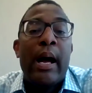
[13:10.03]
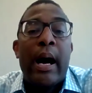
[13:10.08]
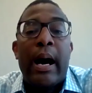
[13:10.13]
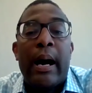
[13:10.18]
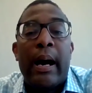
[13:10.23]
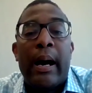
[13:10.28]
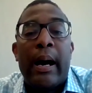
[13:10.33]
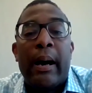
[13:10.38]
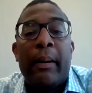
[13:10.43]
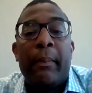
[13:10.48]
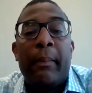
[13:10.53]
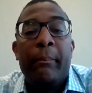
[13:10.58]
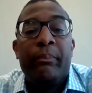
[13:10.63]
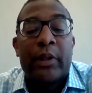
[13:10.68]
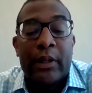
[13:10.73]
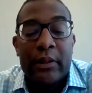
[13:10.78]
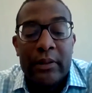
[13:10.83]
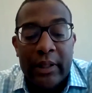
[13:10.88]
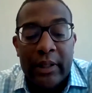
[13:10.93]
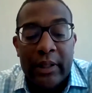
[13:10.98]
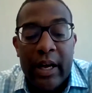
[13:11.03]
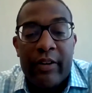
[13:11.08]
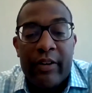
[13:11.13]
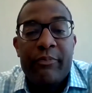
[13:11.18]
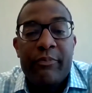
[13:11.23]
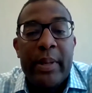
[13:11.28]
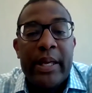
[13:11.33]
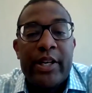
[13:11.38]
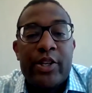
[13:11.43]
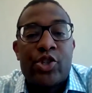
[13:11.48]

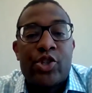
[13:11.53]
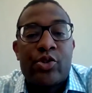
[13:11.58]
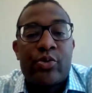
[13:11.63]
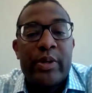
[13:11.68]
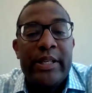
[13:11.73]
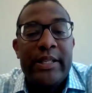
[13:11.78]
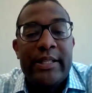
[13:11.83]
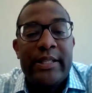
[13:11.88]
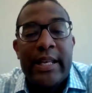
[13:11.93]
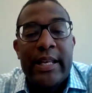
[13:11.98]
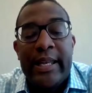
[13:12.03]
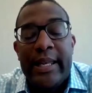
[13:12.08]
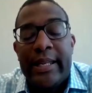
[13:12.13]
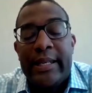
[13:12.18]
Love Ministries